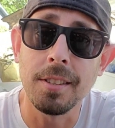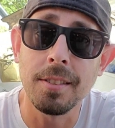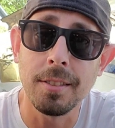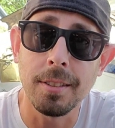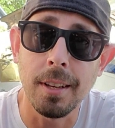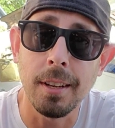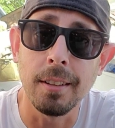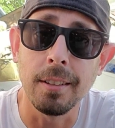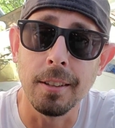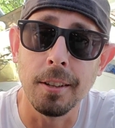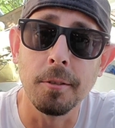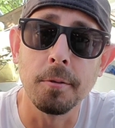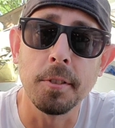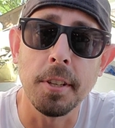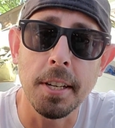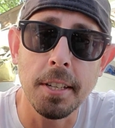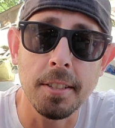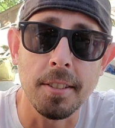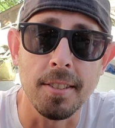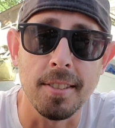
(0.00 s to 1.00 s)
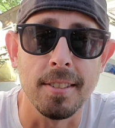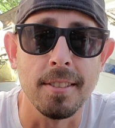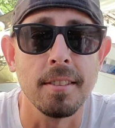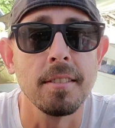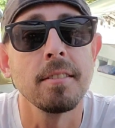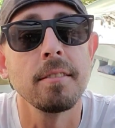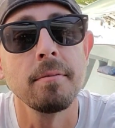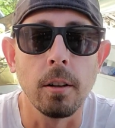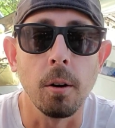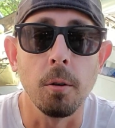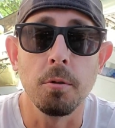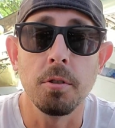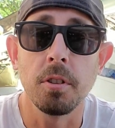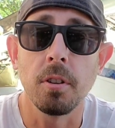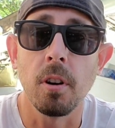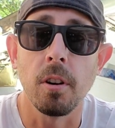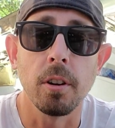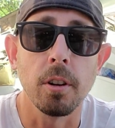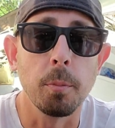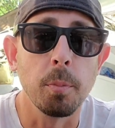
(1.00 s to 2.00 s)
state of Texas. Coast
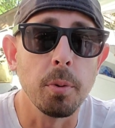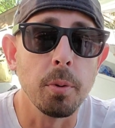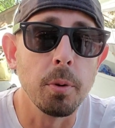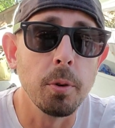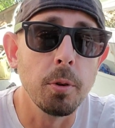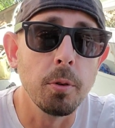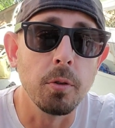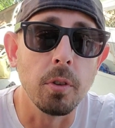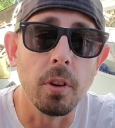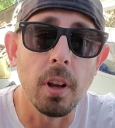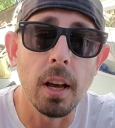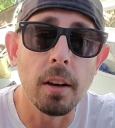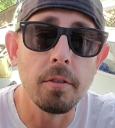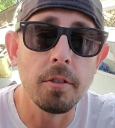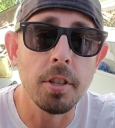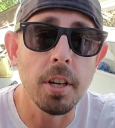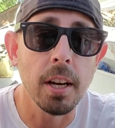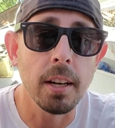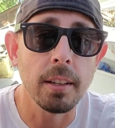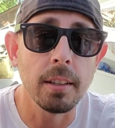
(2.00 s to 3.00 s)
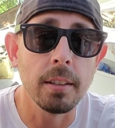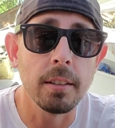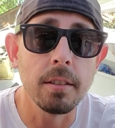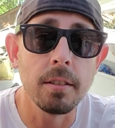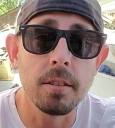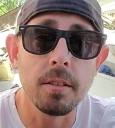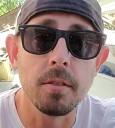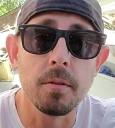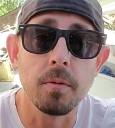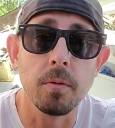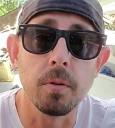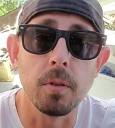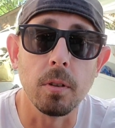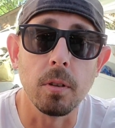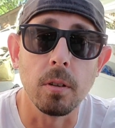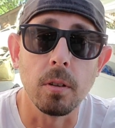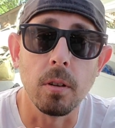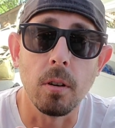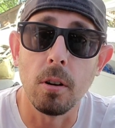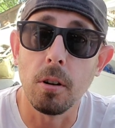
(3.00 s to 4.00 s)
Guard approved life jackets
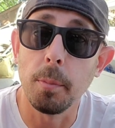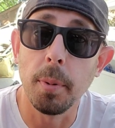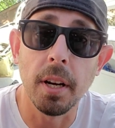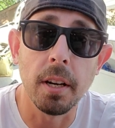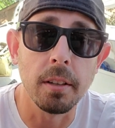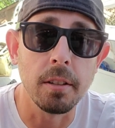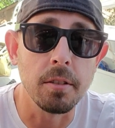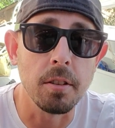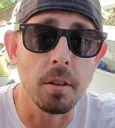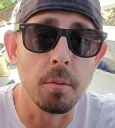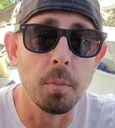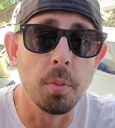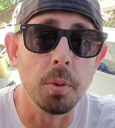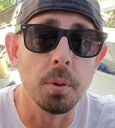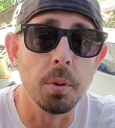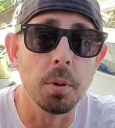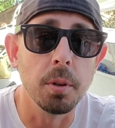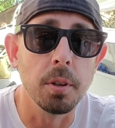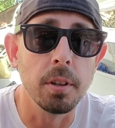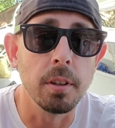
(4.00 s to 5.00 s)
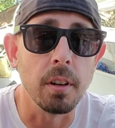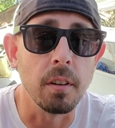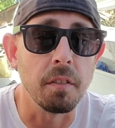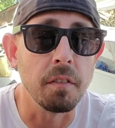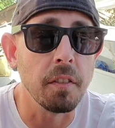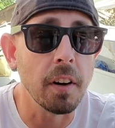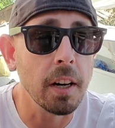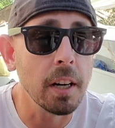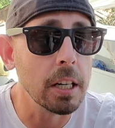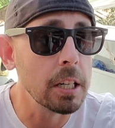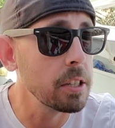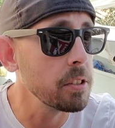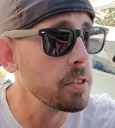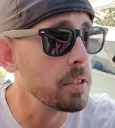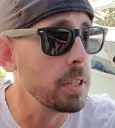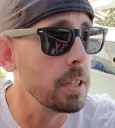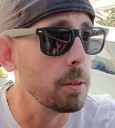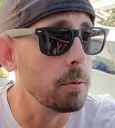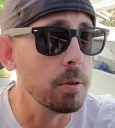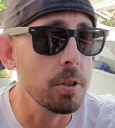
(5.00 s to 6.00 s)
for all bodies on board, a fire
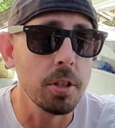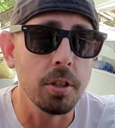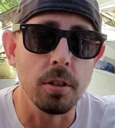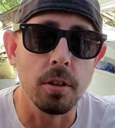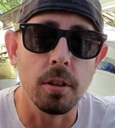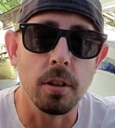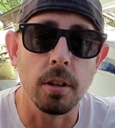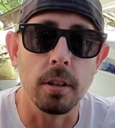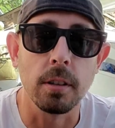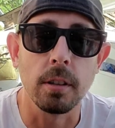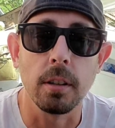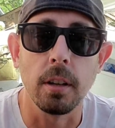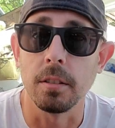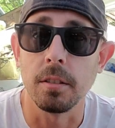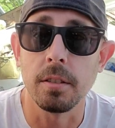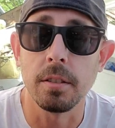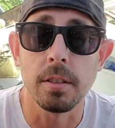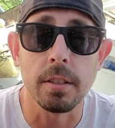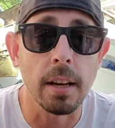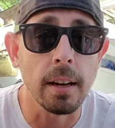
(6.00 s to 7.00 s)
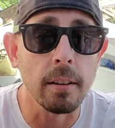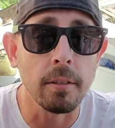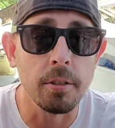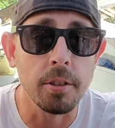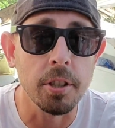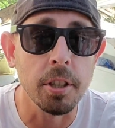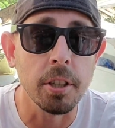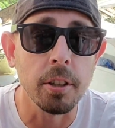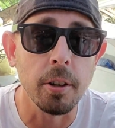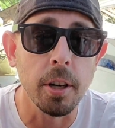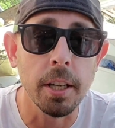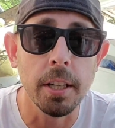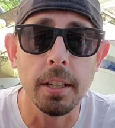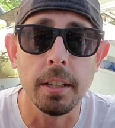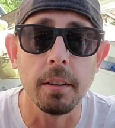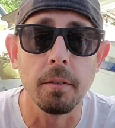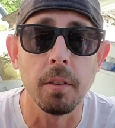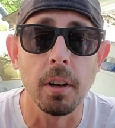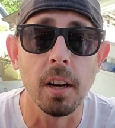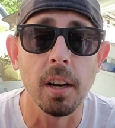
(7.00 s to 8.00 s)
extinguisher, a sound generating
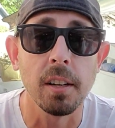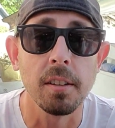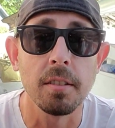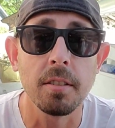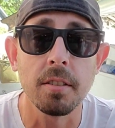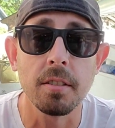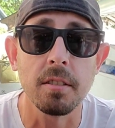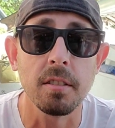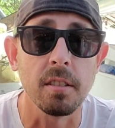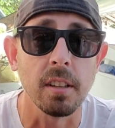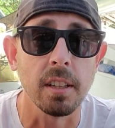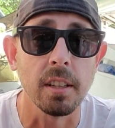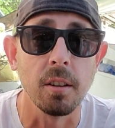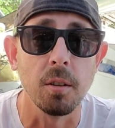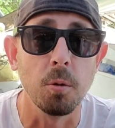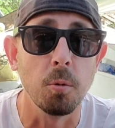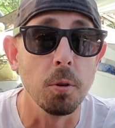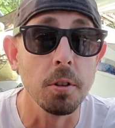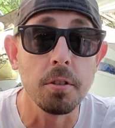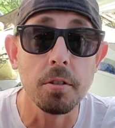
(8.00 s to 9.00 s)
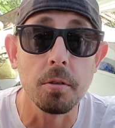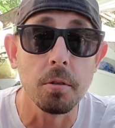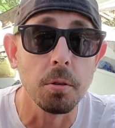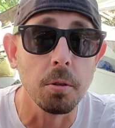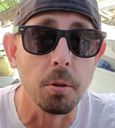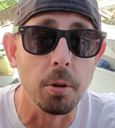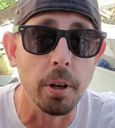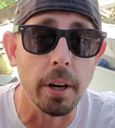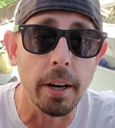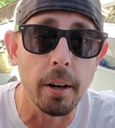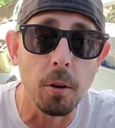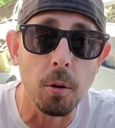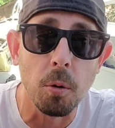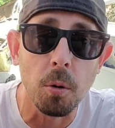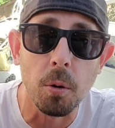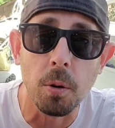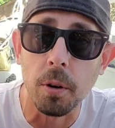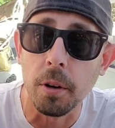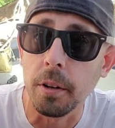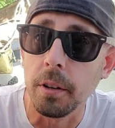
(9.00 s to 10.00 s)
device like a whistle or air
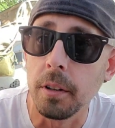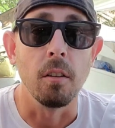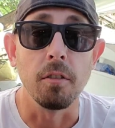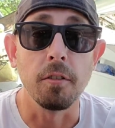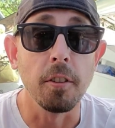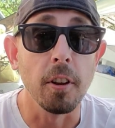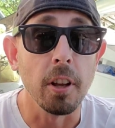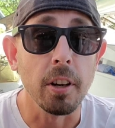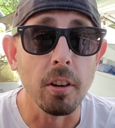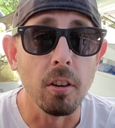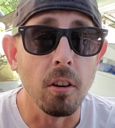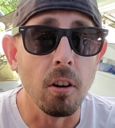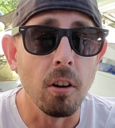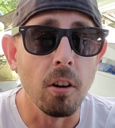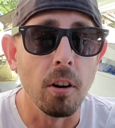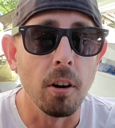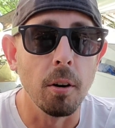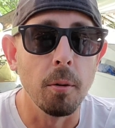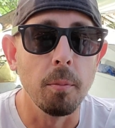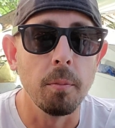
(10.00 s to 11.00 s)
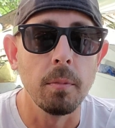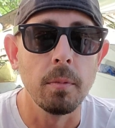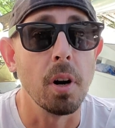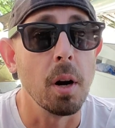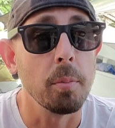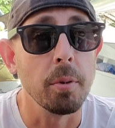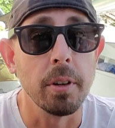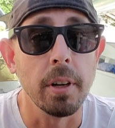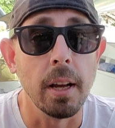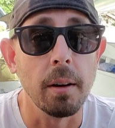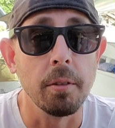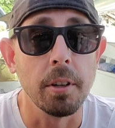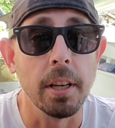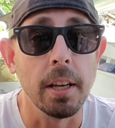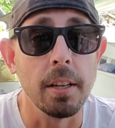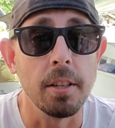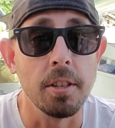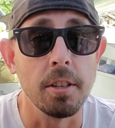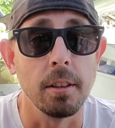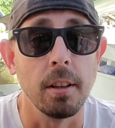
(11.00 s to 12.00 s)
horn, a flood alarm, proper
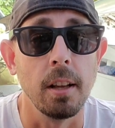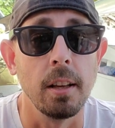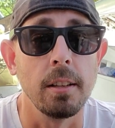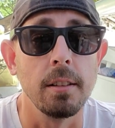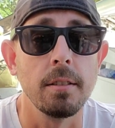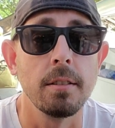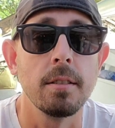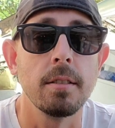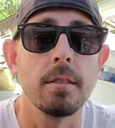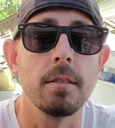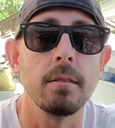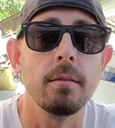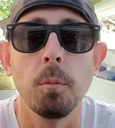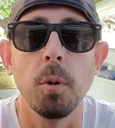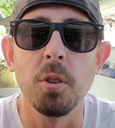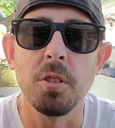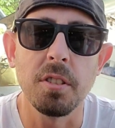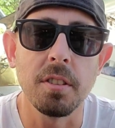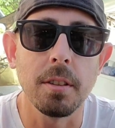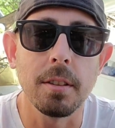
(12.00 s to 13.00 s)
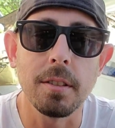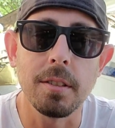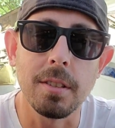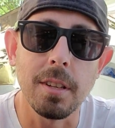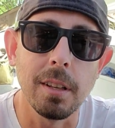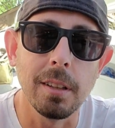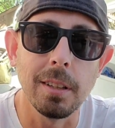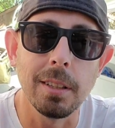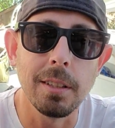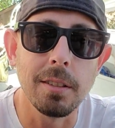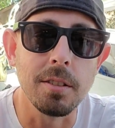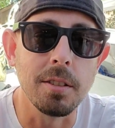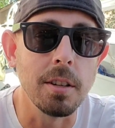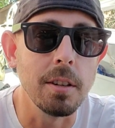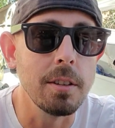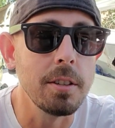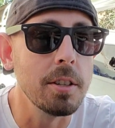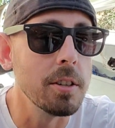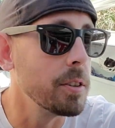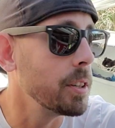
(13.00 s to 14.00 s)
navigation lights. Most of the sailing is
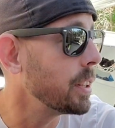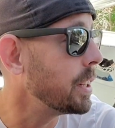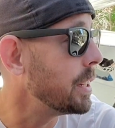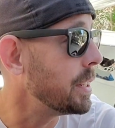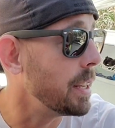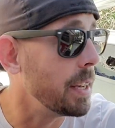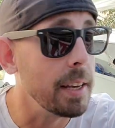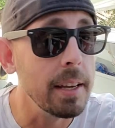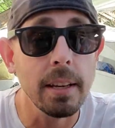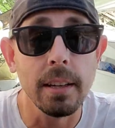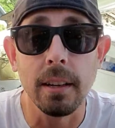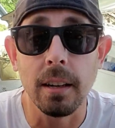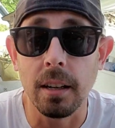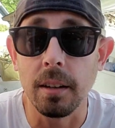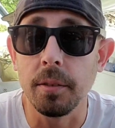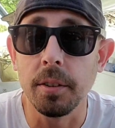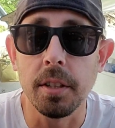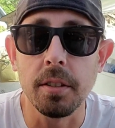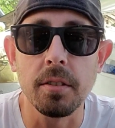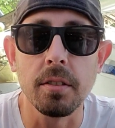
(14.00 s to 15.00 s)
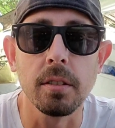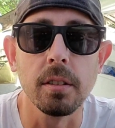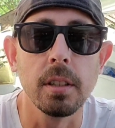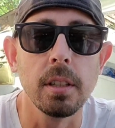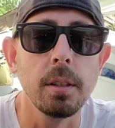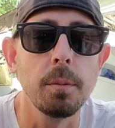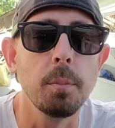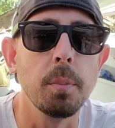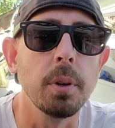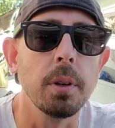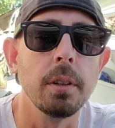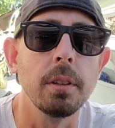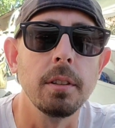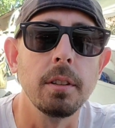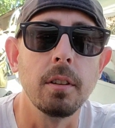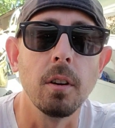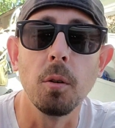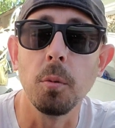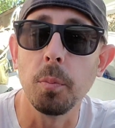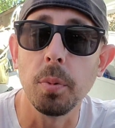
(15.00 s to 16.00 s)
done during the day, obviously,
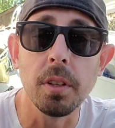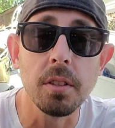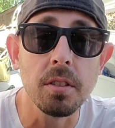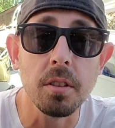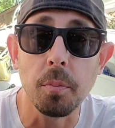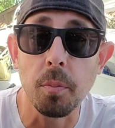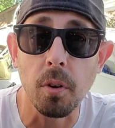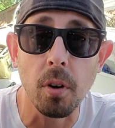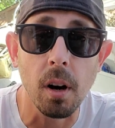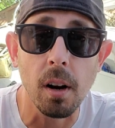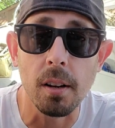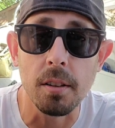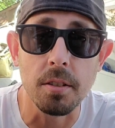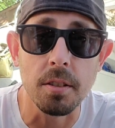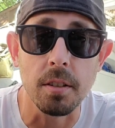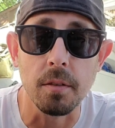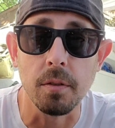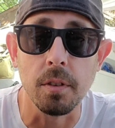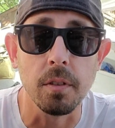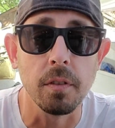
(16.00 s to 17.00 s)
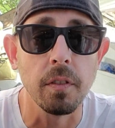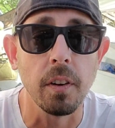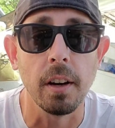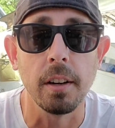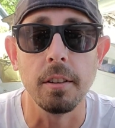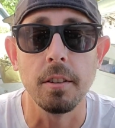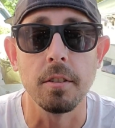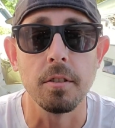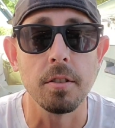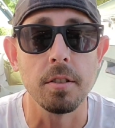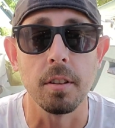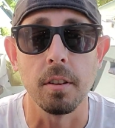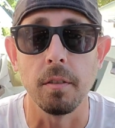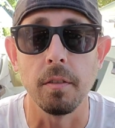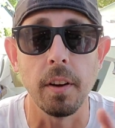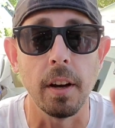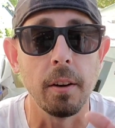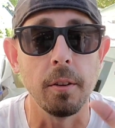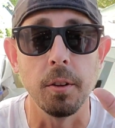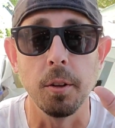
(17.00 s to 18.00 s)
but don't be surprised if you find yourself
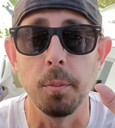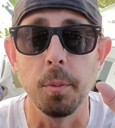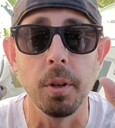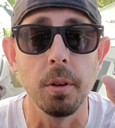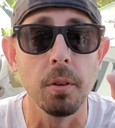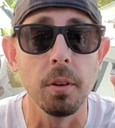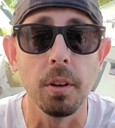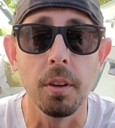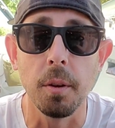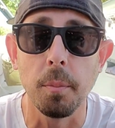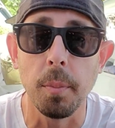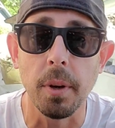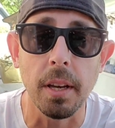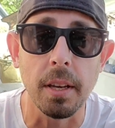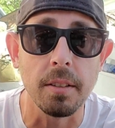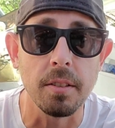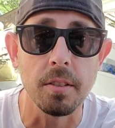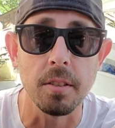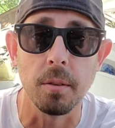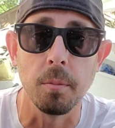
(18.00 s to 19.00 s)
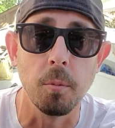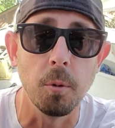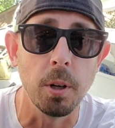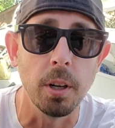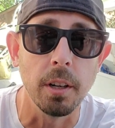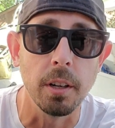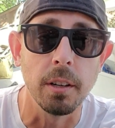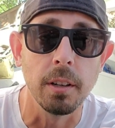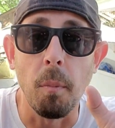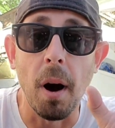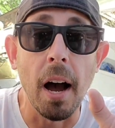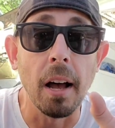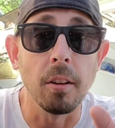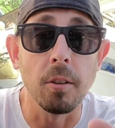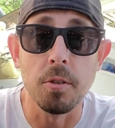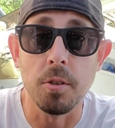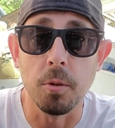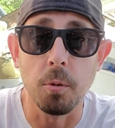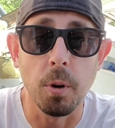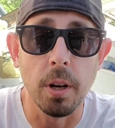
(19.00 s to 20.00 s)
out in the middle of the bay somewhere,
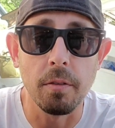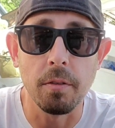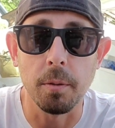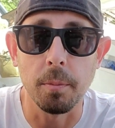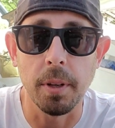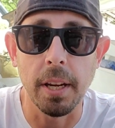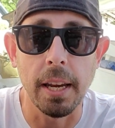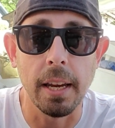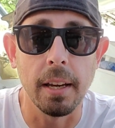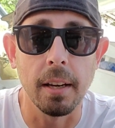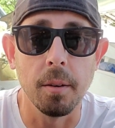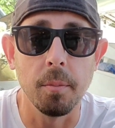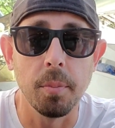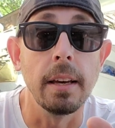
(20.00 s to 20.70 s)
miles away from camp,